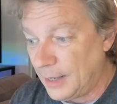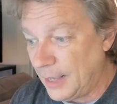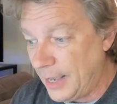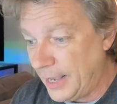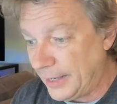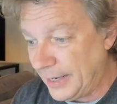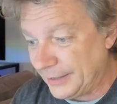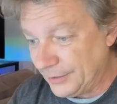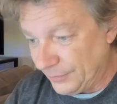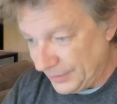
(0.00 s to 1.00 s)

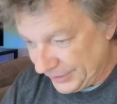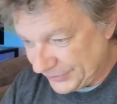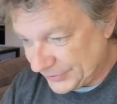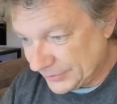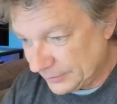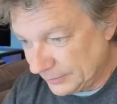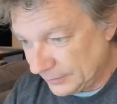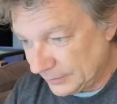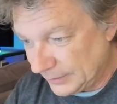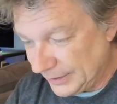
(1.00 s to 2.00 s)
And in this
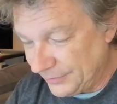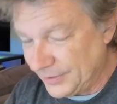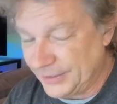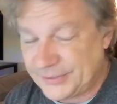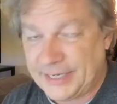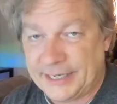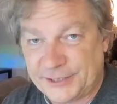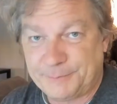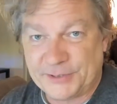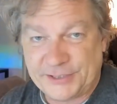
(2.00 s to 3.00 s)
in this case
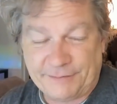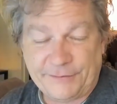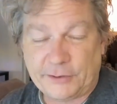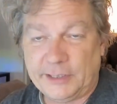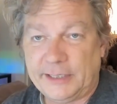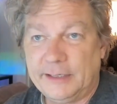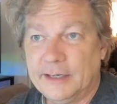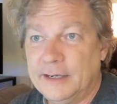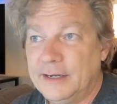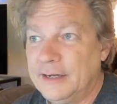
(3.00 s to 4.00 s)
specifically,
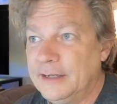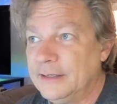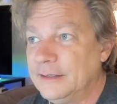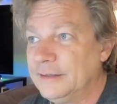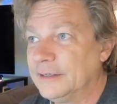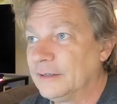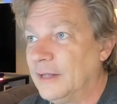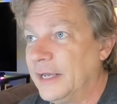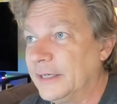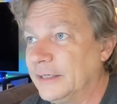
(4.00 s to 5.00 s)
they're
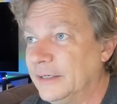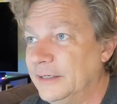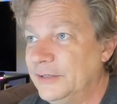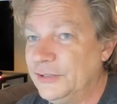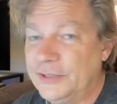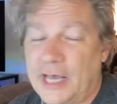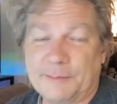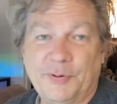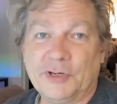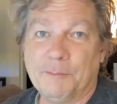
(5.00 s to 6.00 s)
like, you got to
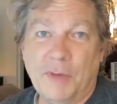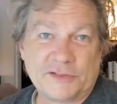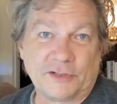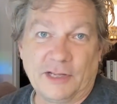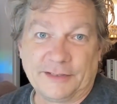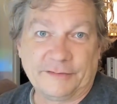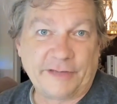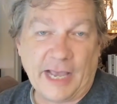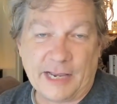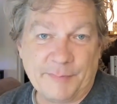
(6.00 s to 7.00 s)
put a muzzle on this
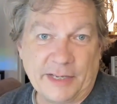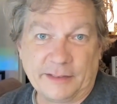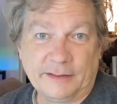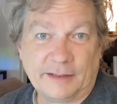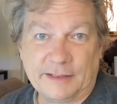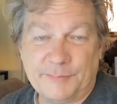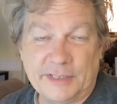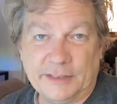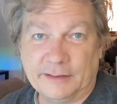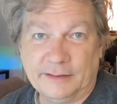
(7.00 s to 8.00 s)
guy, man. I
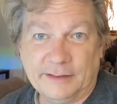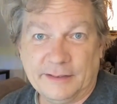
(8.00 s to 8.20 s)
mean,